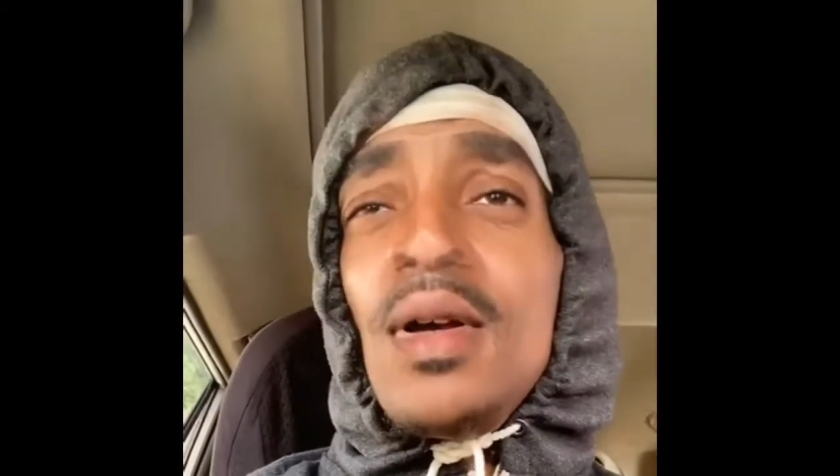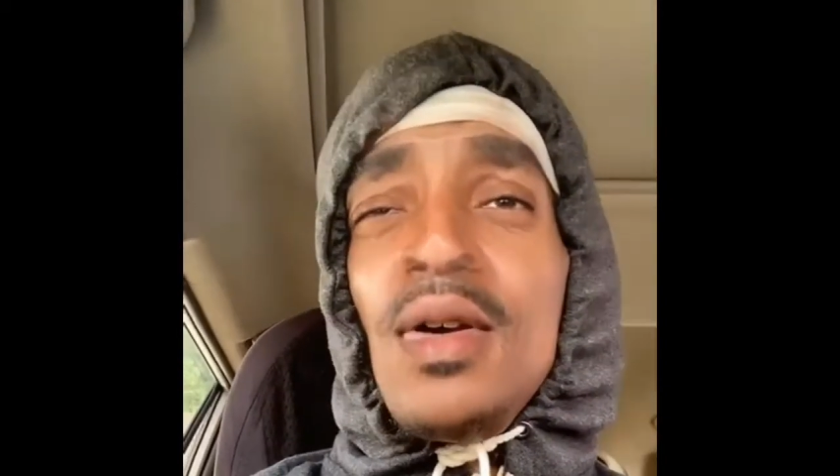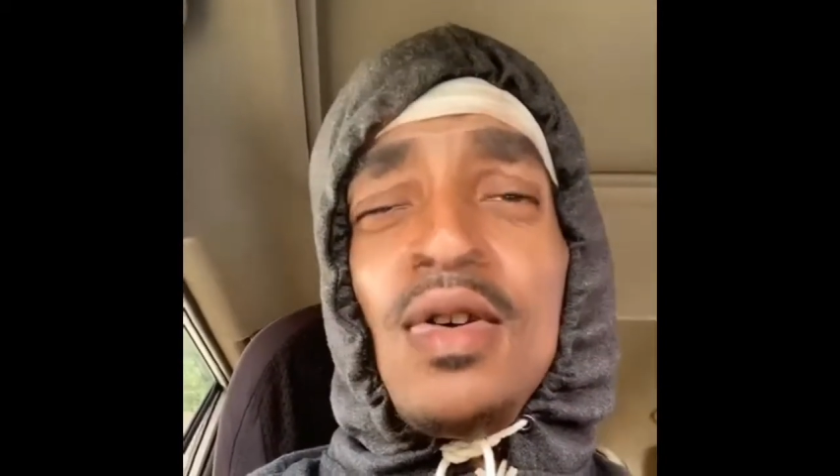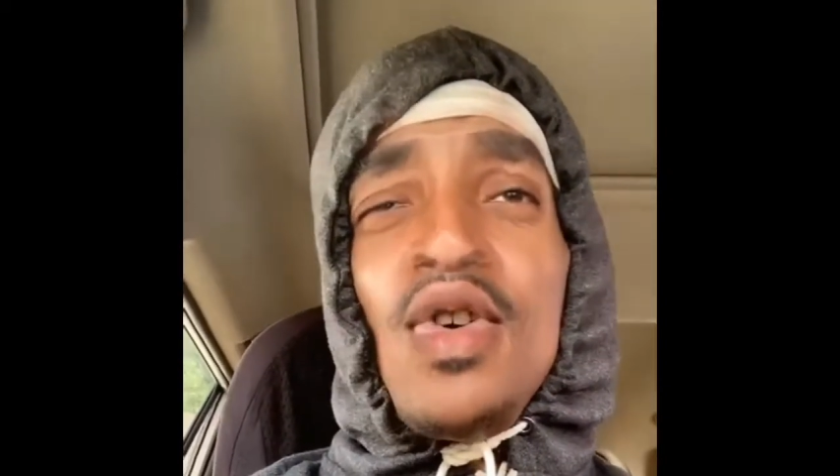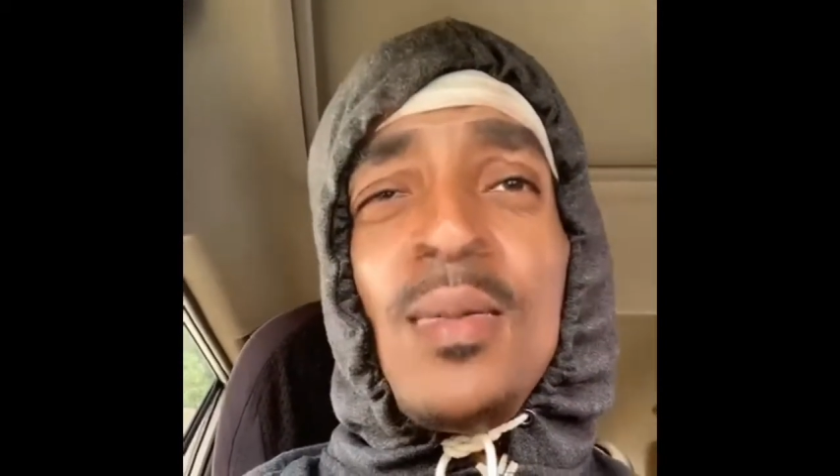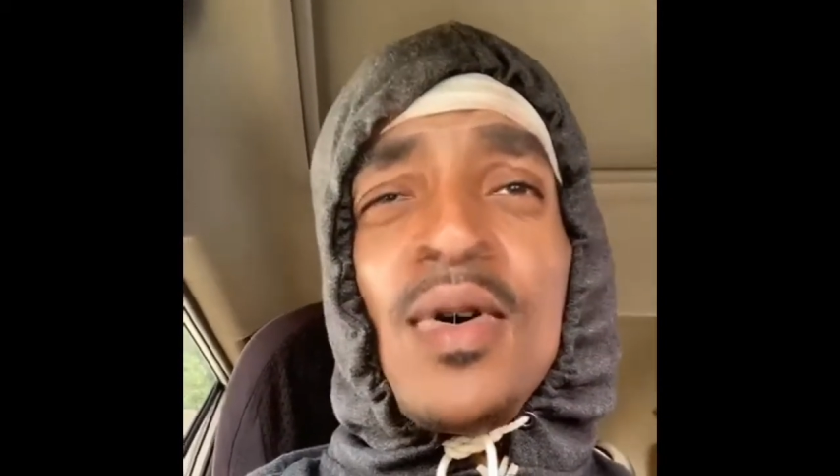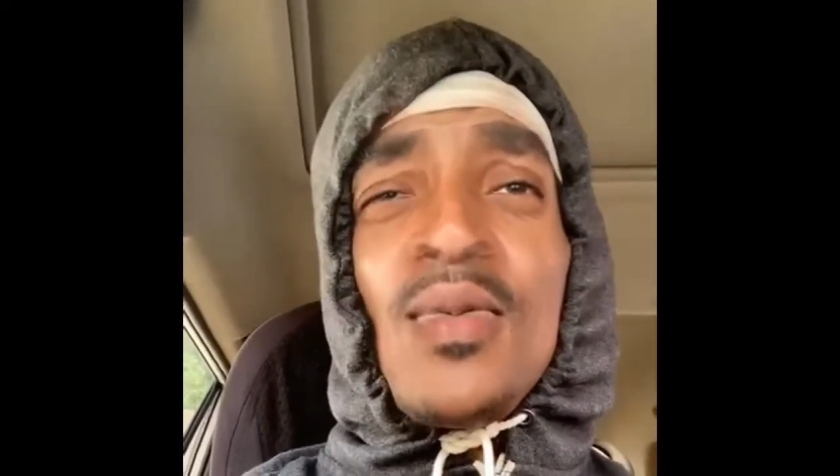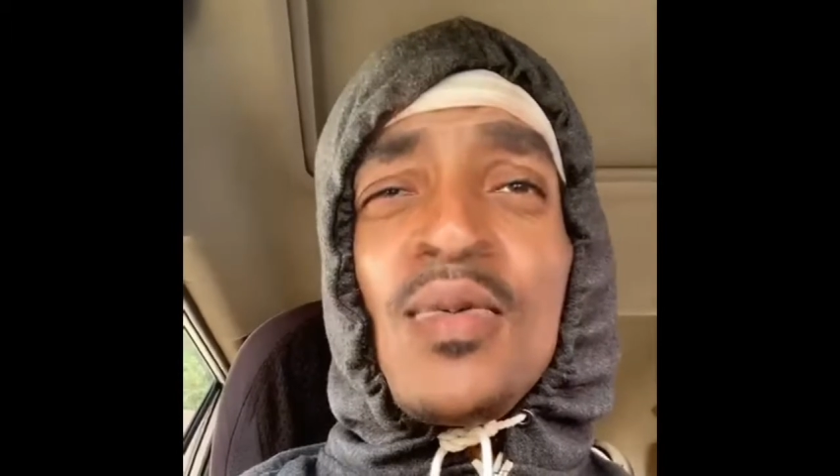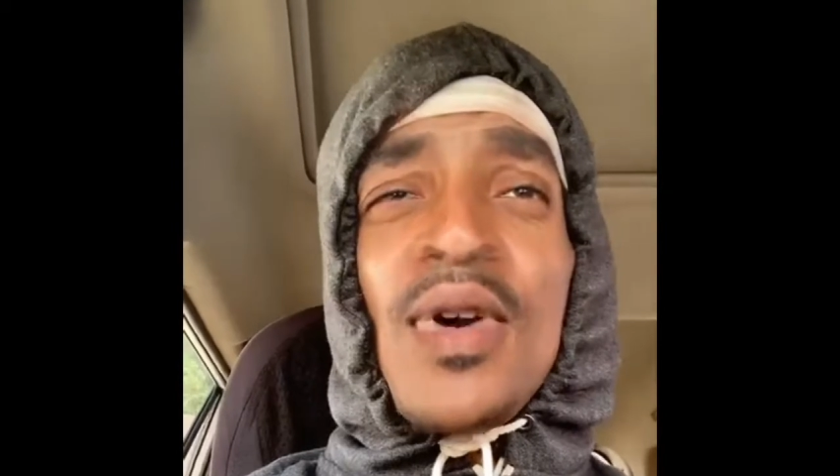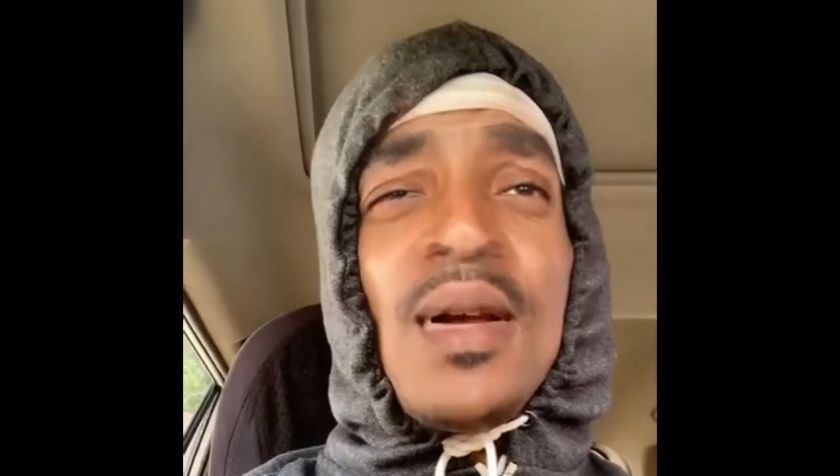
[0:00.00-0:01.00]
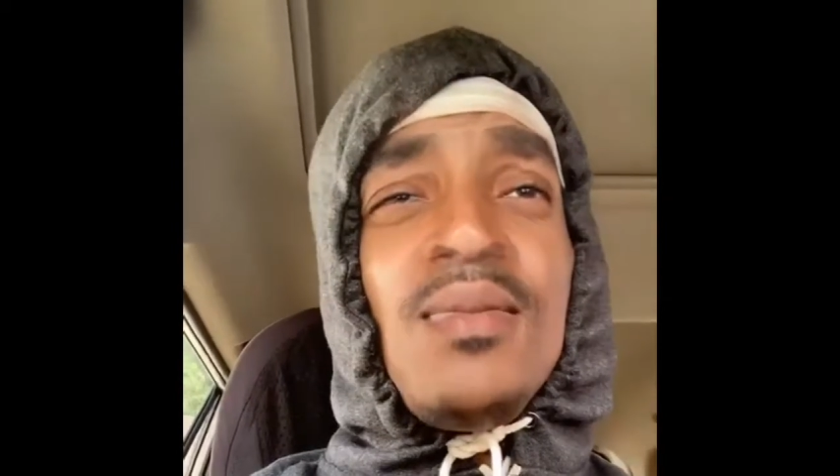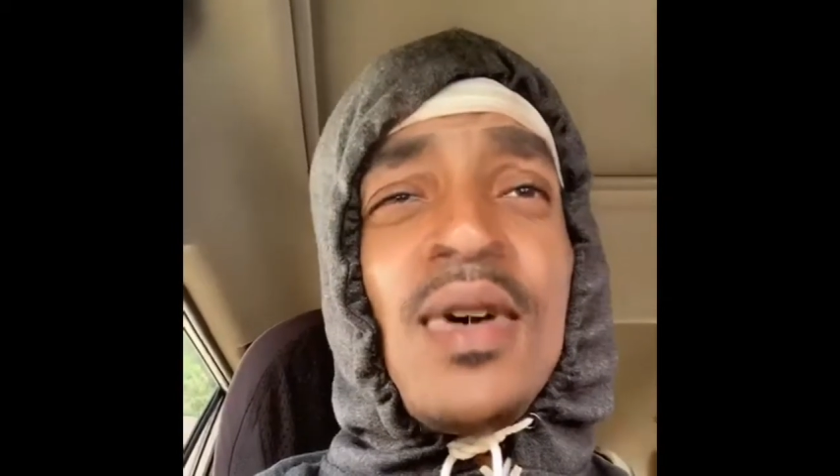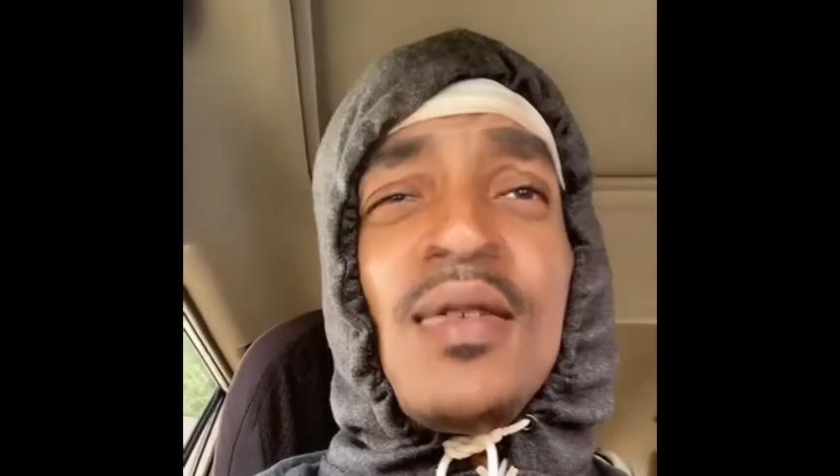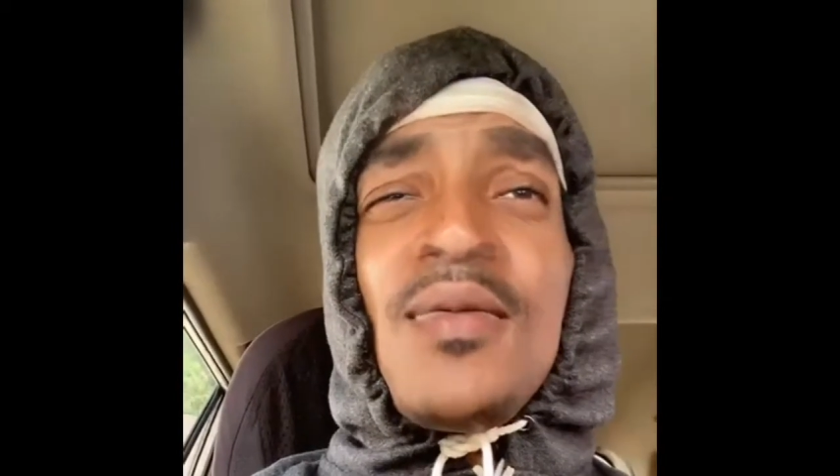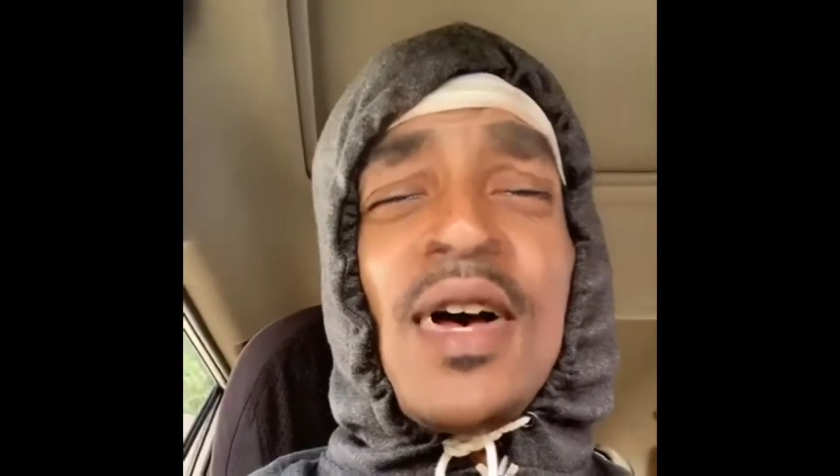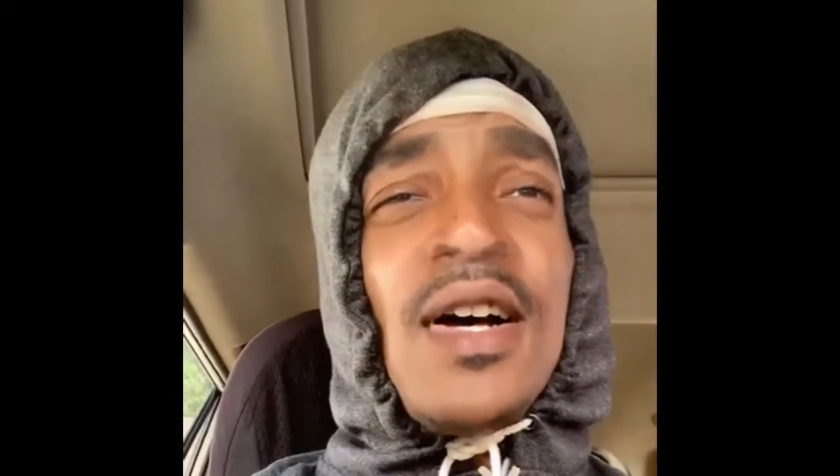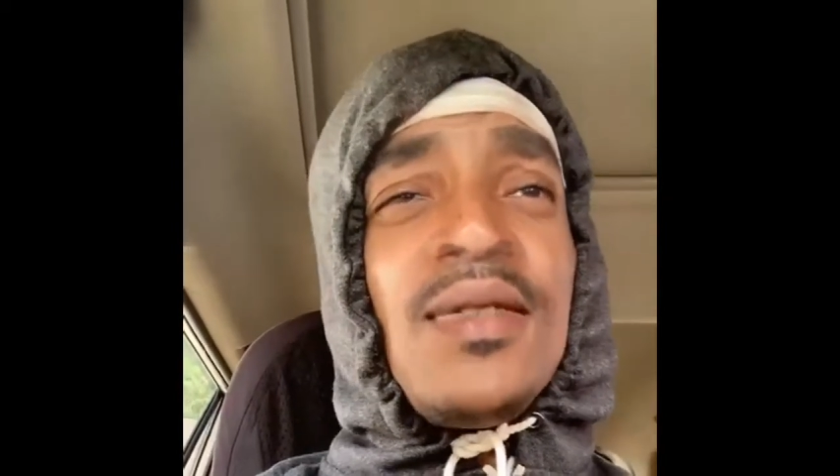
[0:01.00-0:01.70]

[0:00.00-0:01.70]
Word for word: You've been ranting about five,